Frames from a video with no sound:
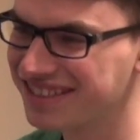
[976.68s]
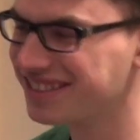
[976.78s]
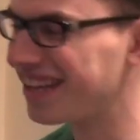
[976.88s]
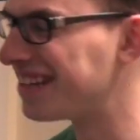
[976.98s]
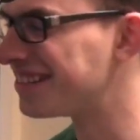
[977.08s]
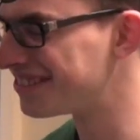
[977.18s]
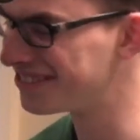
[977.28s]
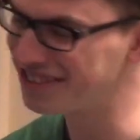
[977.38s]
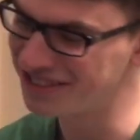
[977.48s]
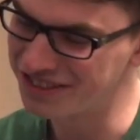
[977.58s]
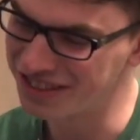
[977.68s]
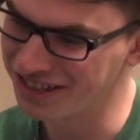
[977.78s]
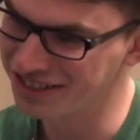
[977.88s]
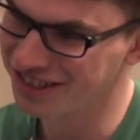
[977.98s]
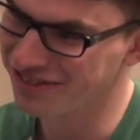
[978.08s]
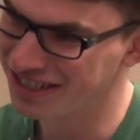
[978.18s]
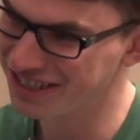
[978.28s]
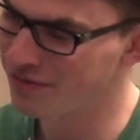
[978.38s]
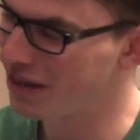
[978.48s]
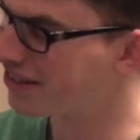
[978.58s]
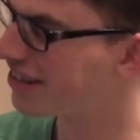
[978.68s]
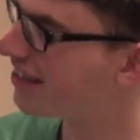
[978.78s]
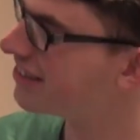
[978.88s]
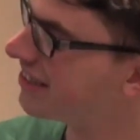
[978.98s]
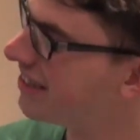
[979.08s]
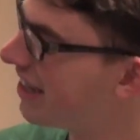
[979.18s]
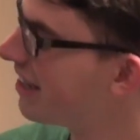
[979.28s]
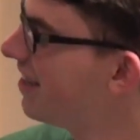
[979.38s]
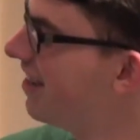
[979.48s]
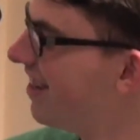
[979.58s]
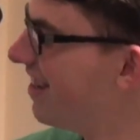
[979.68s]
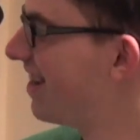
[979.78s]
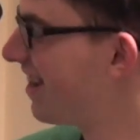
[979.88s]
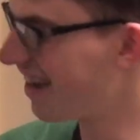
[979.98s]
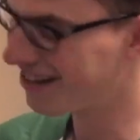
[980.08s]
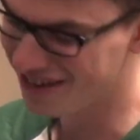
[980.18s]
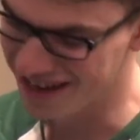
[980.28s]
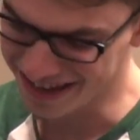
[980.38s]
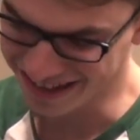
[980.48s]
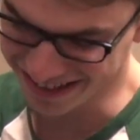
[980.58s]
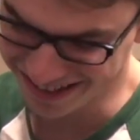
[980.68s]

extend the studio so we can fit our guns in here. Anyway,